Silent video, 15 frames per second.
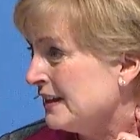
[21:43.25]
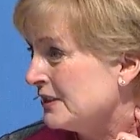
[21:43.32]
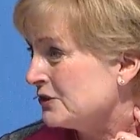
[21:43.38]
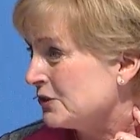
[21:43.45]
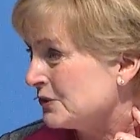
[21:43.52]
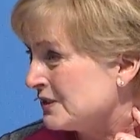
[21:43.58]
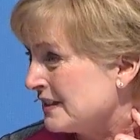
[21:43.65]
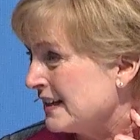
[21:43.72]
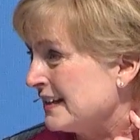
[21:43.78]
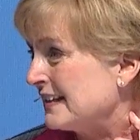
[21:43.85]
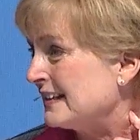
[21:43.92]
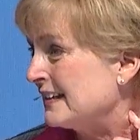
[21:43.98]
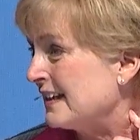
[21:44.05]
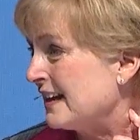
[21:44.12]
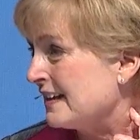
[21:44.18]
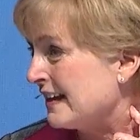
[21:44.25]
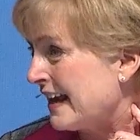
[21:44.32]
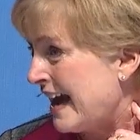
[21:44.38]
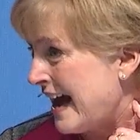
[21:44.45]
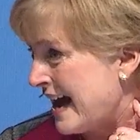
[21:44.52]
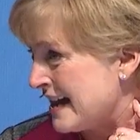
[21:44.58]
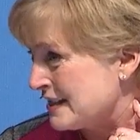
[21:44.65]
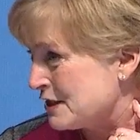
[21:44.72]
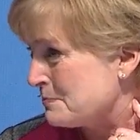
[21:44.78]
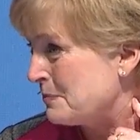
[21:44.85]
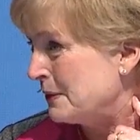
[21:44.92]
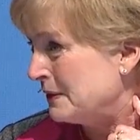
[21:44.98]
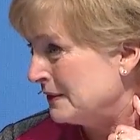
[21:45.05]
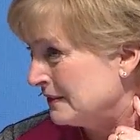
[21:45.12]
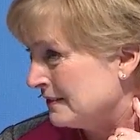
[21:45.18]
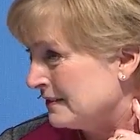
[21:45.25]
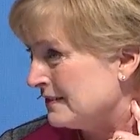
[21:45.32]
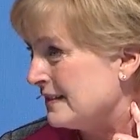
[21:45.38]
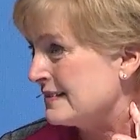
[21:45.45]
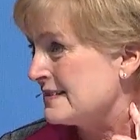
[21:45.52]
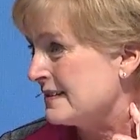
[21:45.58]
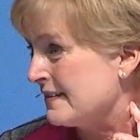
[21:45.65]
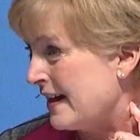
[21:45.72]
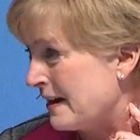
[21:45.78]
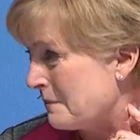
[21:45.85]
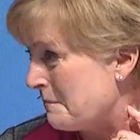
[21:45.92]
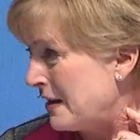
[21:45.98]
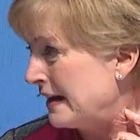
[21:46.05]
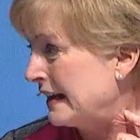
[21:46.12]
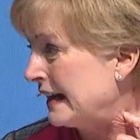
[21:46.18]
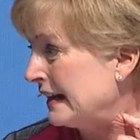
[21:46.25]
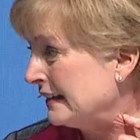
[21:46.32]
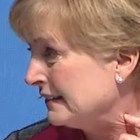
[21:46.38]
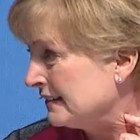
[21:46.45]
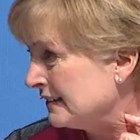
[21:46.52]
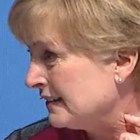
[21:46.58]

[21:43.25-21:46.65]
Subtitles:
So it's like, gasp, that's a lot of money.